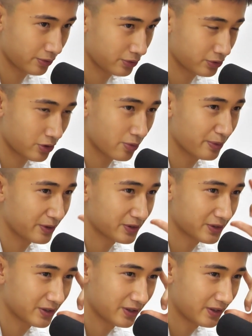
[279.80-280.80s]
topics,
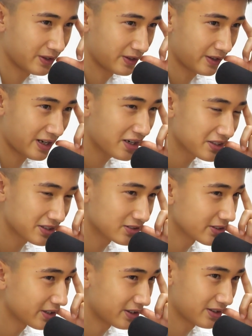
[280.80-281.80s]
it kind of sounds
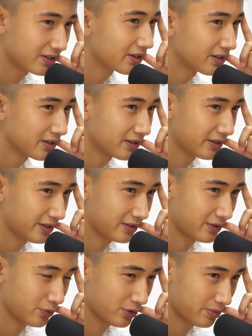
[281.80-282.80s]
like
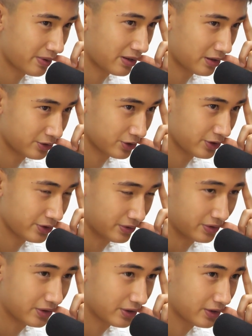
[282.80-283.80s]
you want to be an engineer.
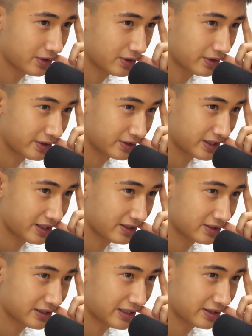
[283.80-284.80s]
Is
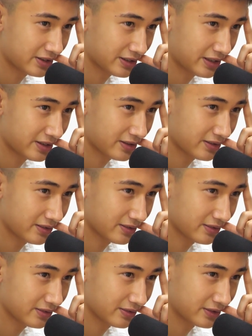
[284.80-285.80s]
that
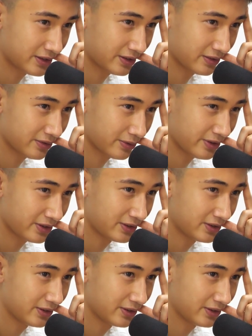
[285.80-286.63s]
correct?